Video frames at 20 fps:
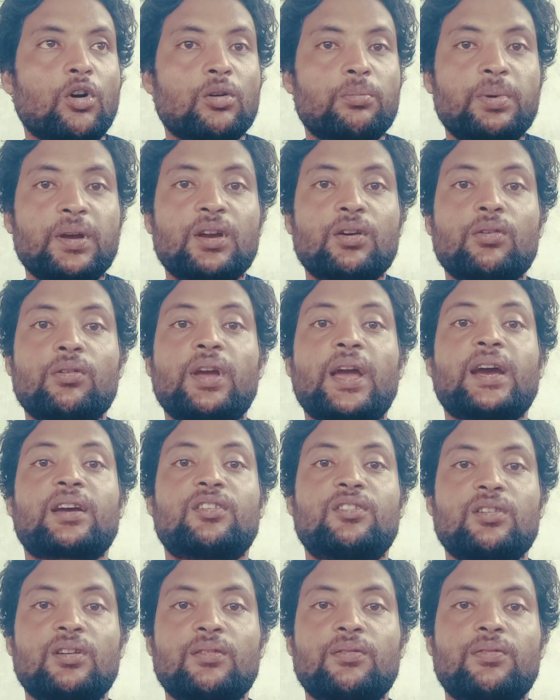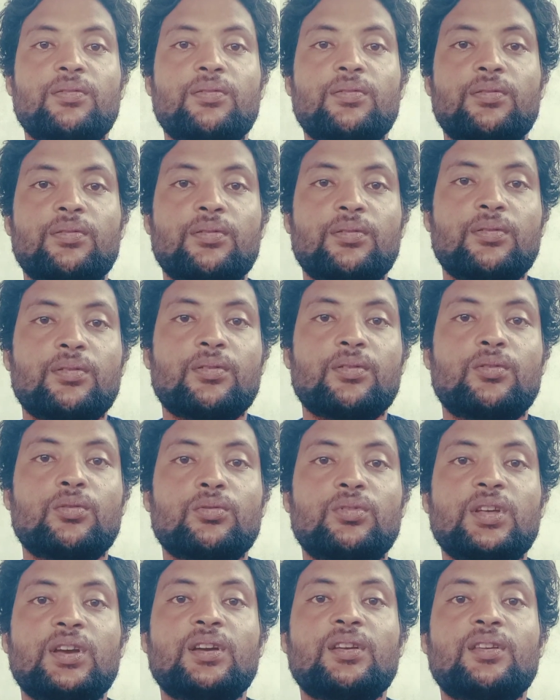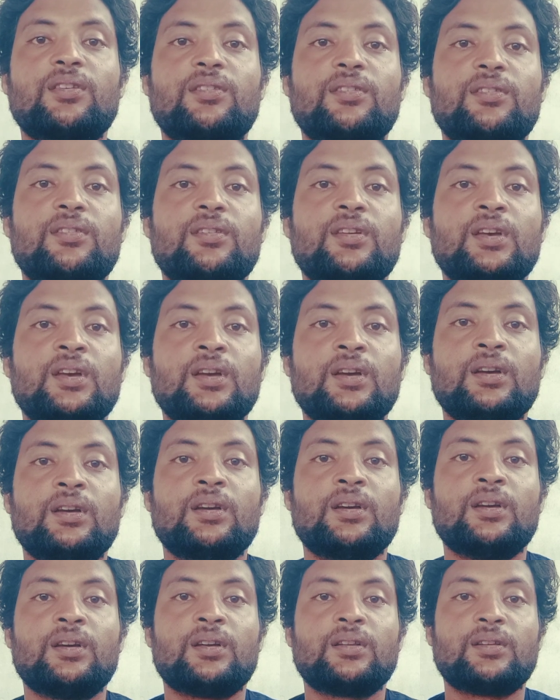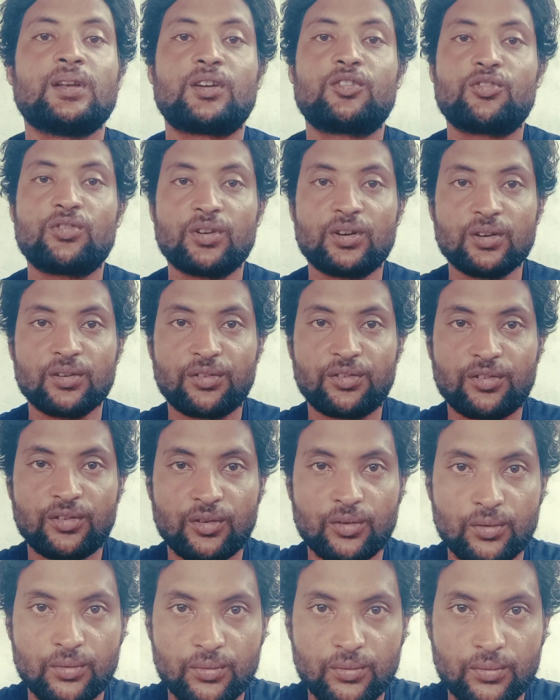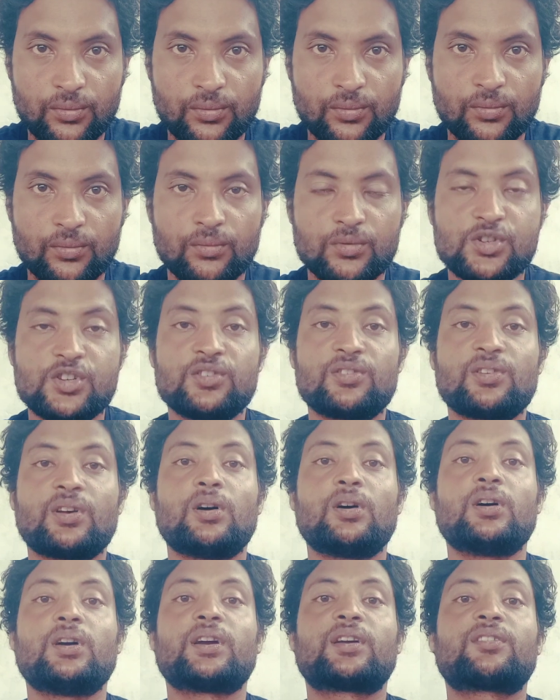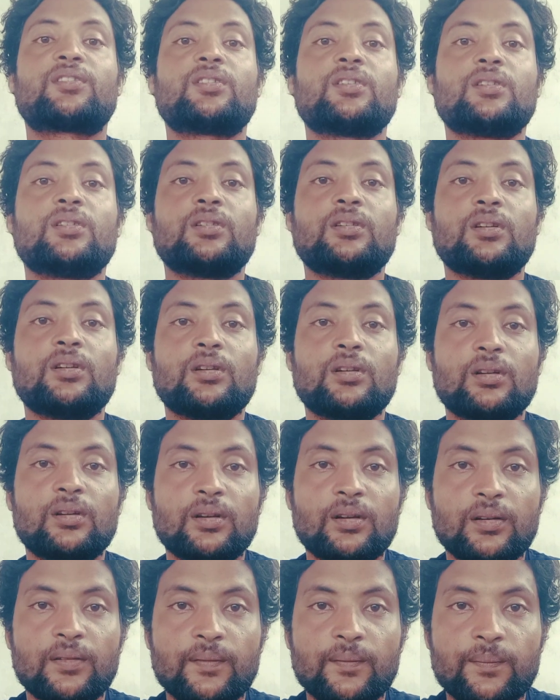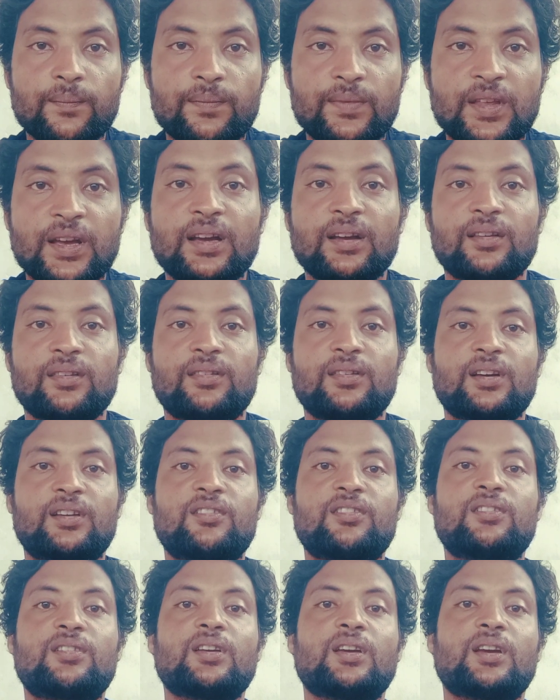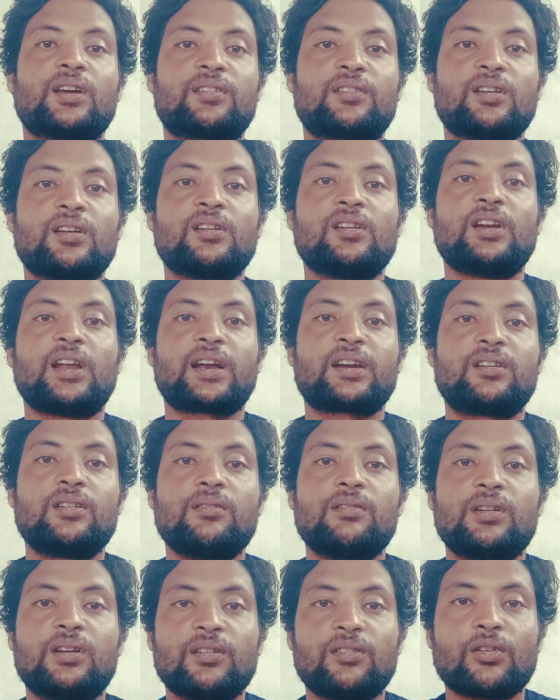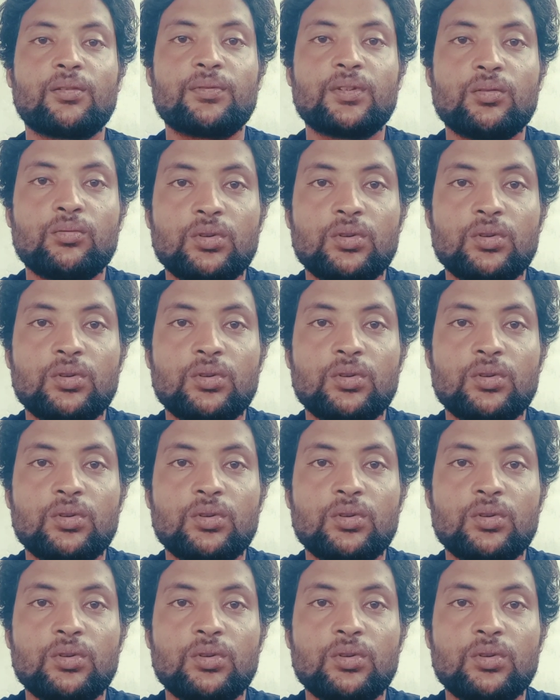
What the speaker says: being reactive to things that triggers you, which is our external things, external activities of the